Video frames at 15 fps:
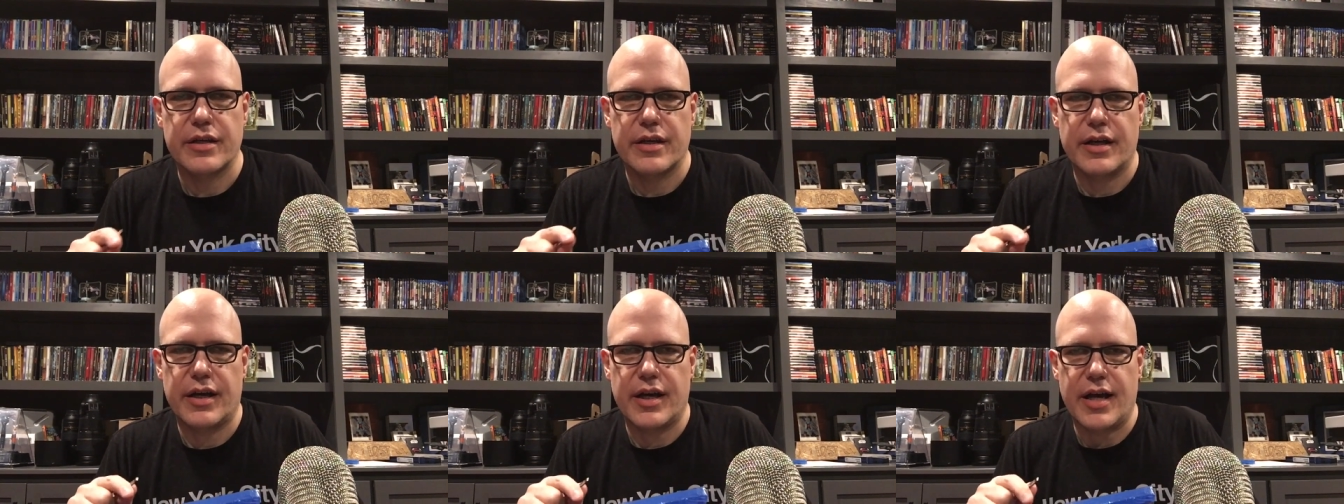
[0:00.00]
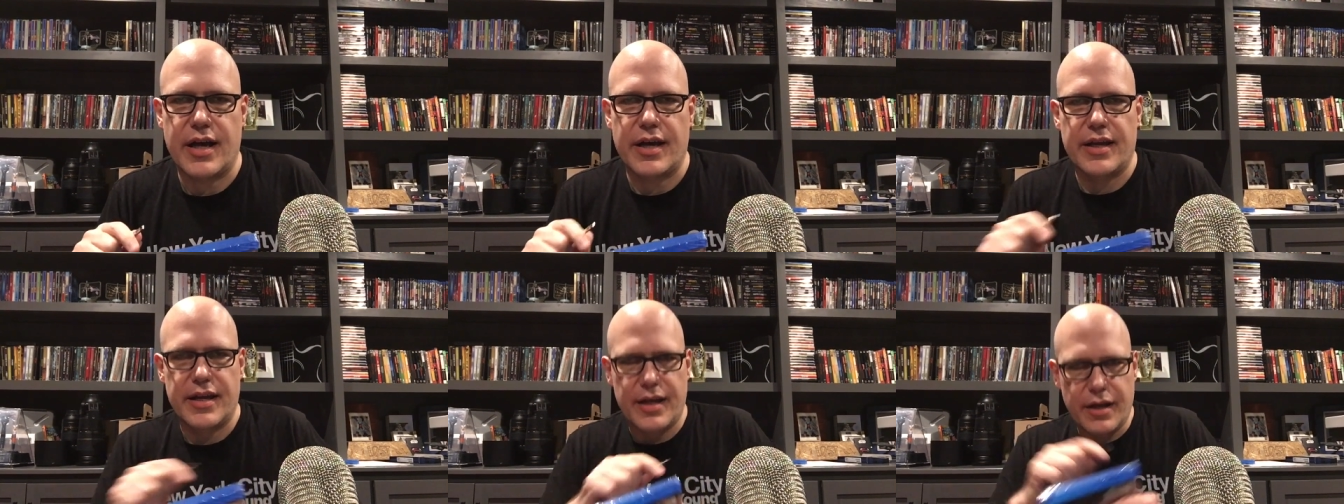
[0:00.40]
uh,
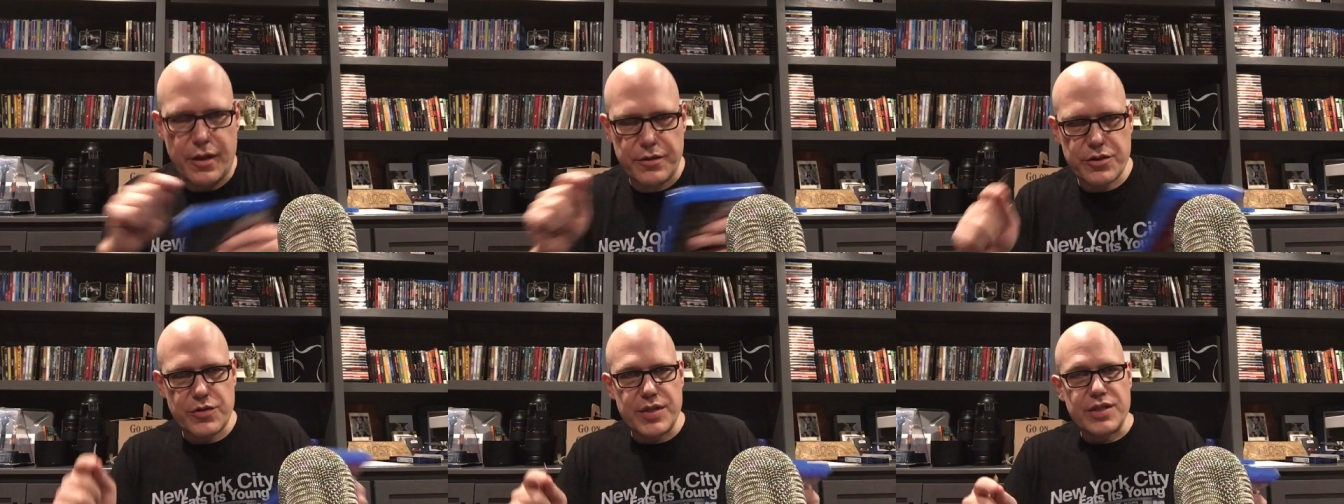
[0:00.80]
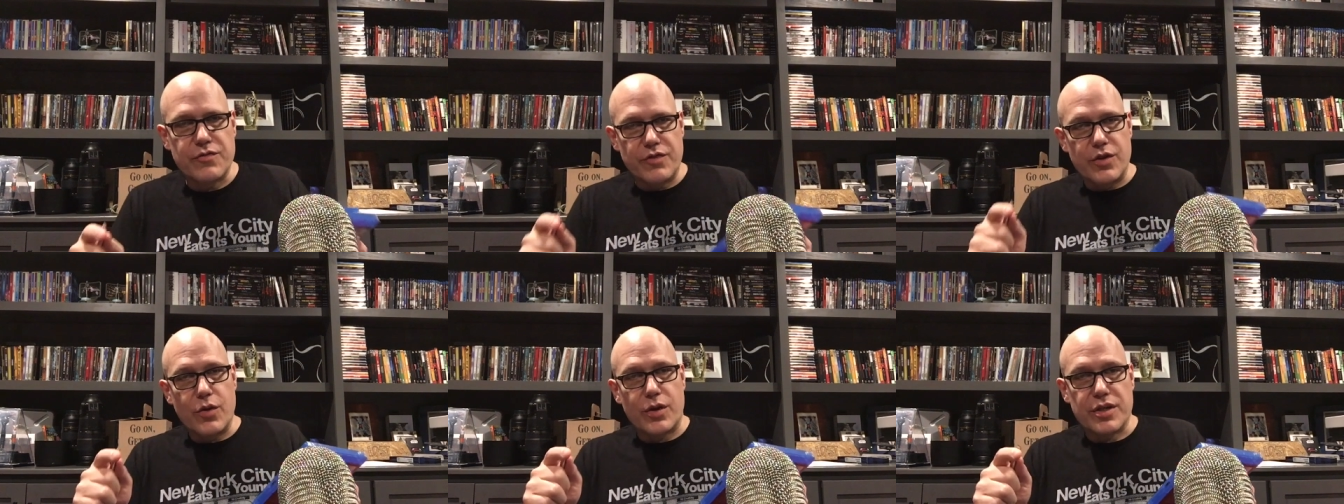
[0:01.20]
on the streets of
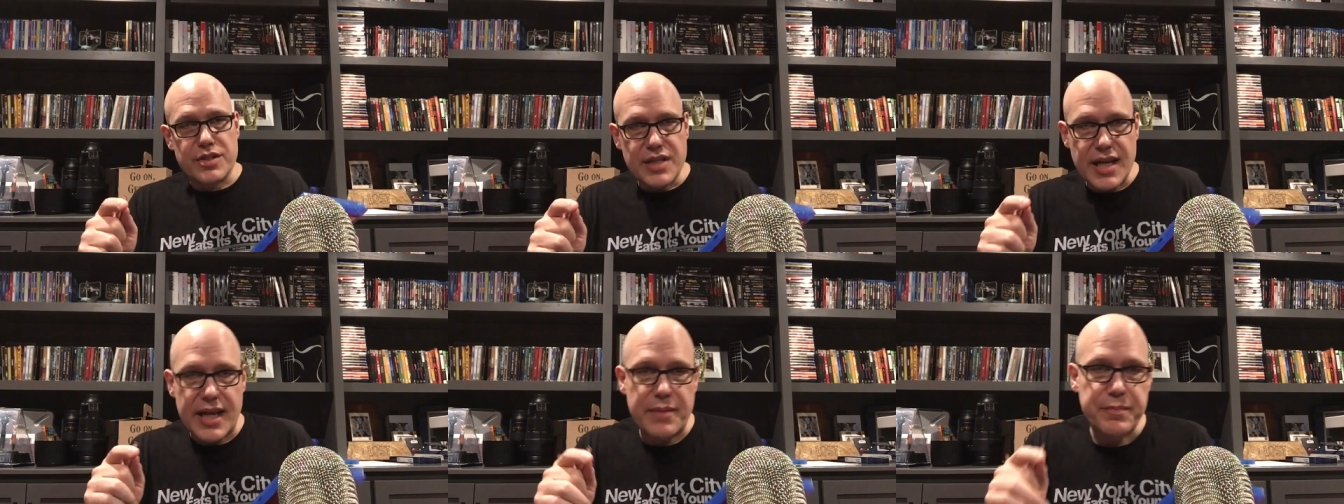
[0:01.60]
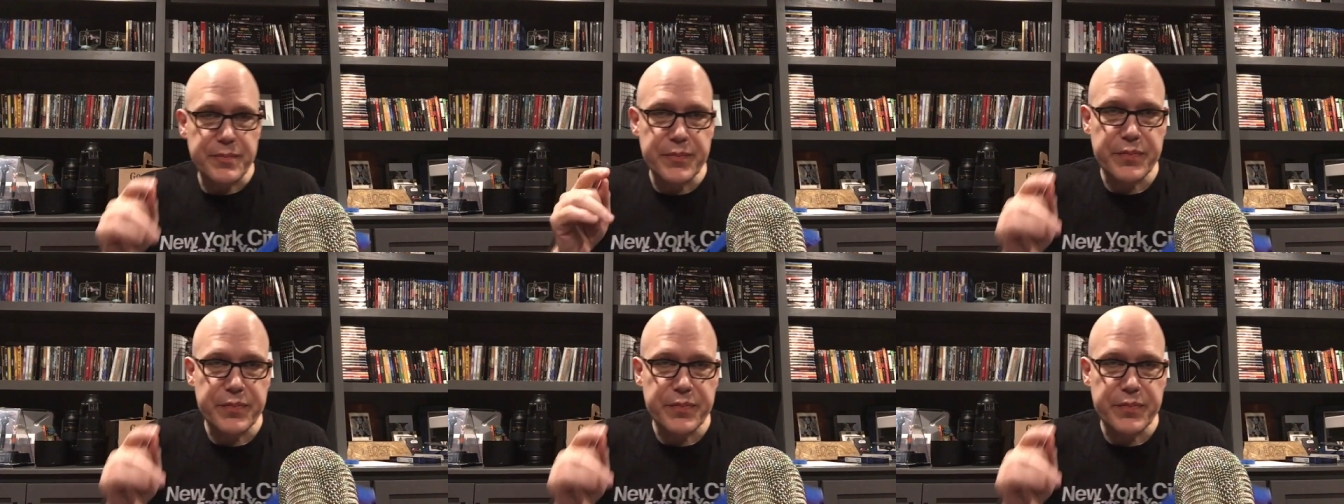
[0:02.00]
New York City.